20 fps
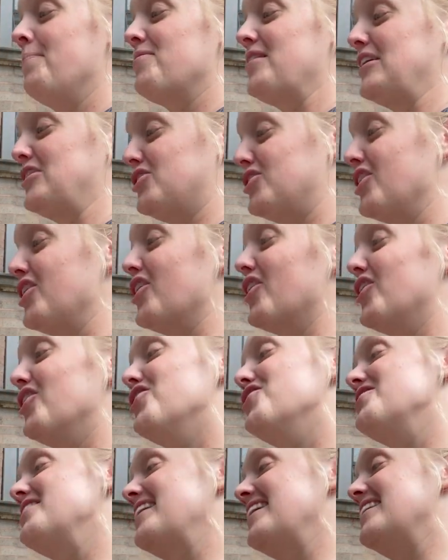that she
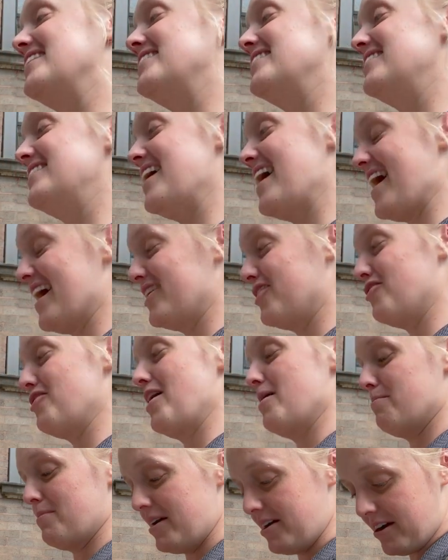heard that it had
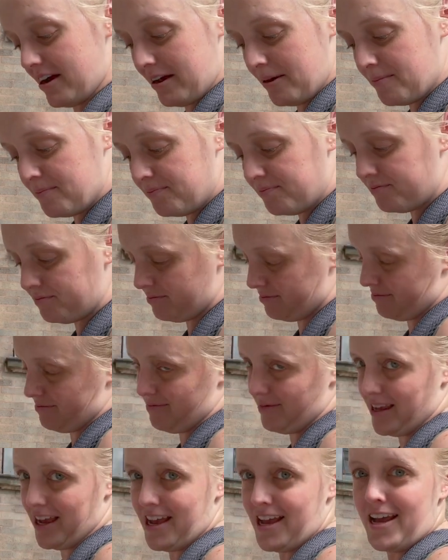cranberry,
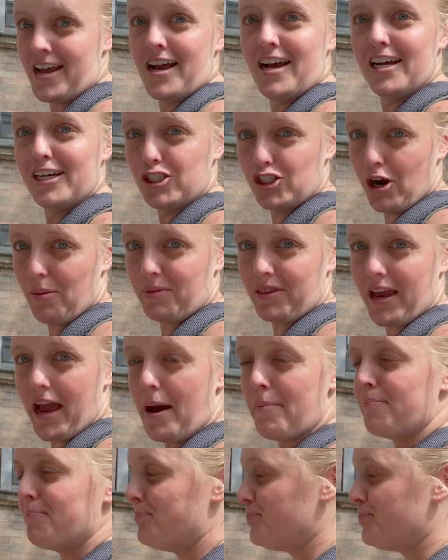drop the cap,